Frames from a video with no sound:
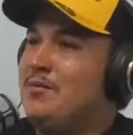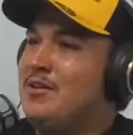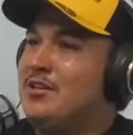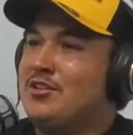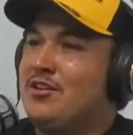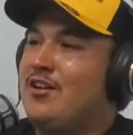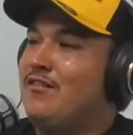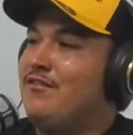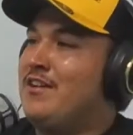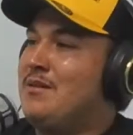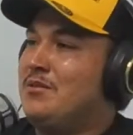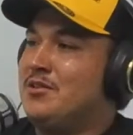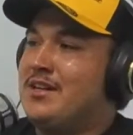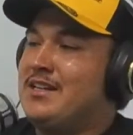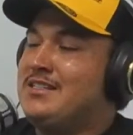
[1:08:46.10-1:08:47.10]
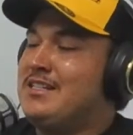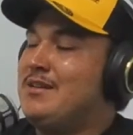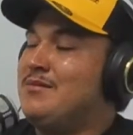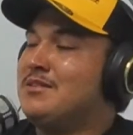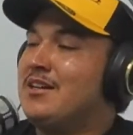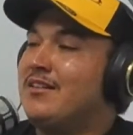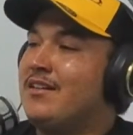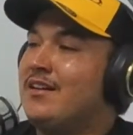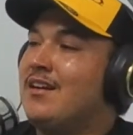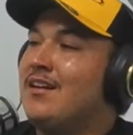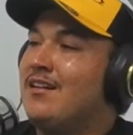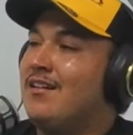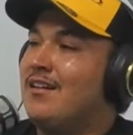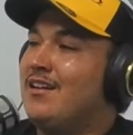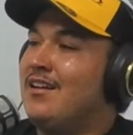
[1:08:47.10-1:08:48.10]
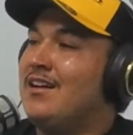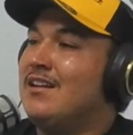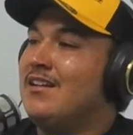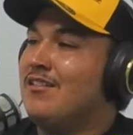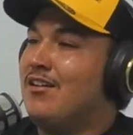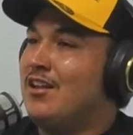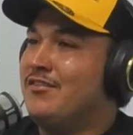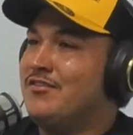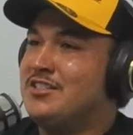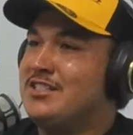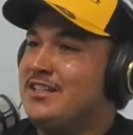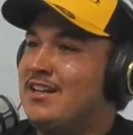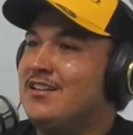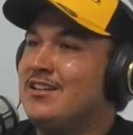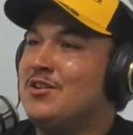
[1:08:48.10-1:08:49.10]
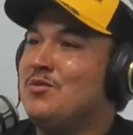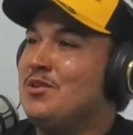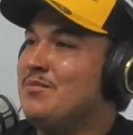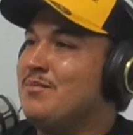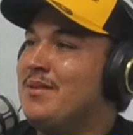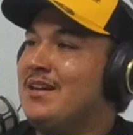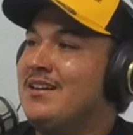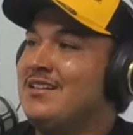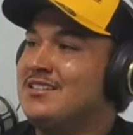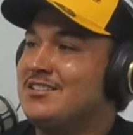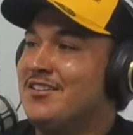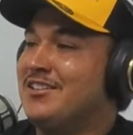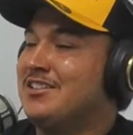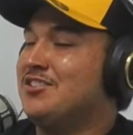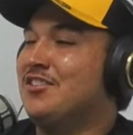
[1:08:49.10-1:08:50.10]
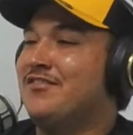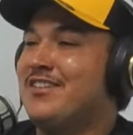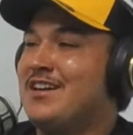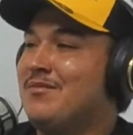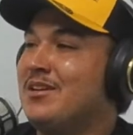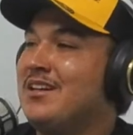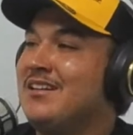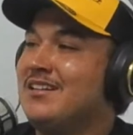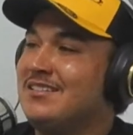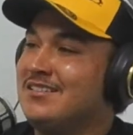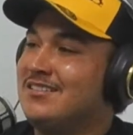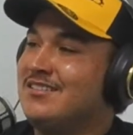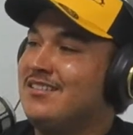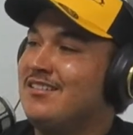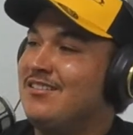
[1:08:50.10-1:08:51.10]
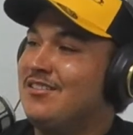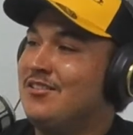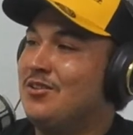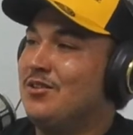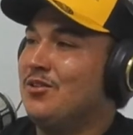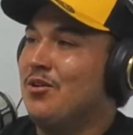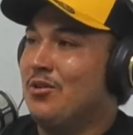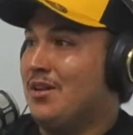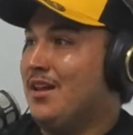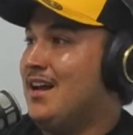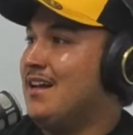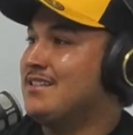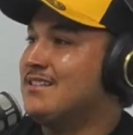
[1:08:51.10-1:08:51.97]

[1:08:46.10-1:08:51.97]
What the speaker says: all family race teams out there, and all of us together are one big dysfunctional family. Whole class.